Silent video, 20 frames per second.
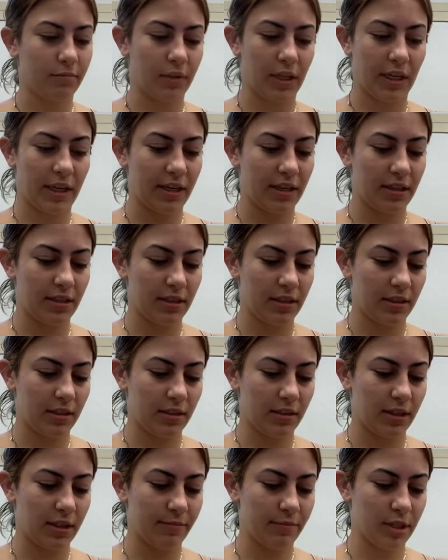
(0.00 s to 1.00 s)
I got it,
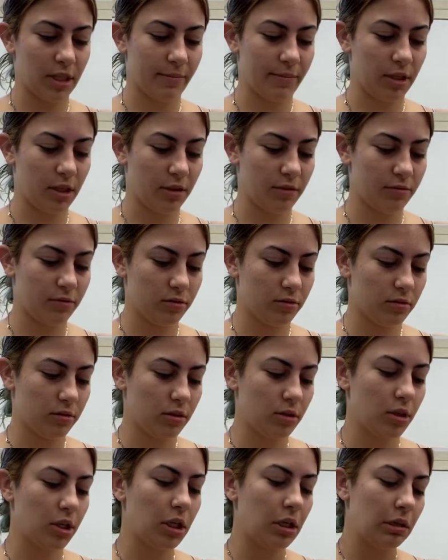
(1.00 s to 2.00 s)
this keeps coming off.
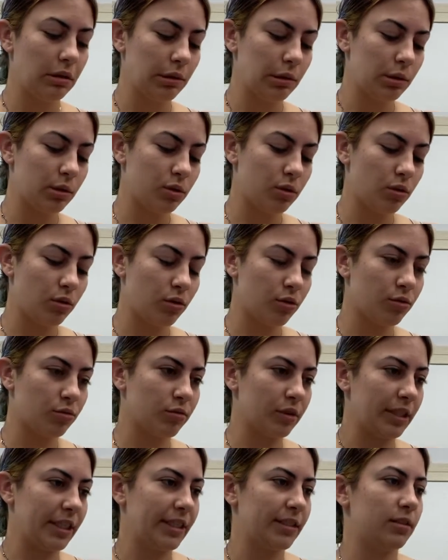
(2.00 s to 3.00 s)

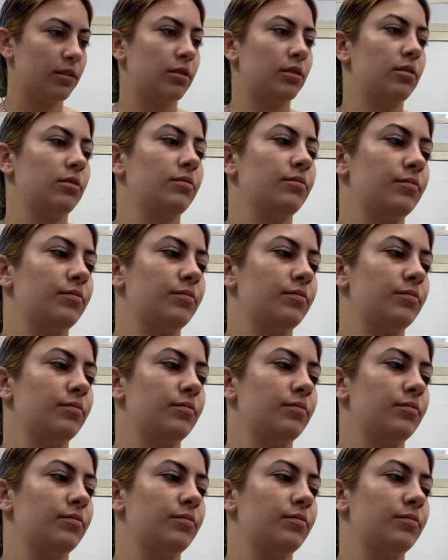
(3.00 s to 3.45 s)
Alright.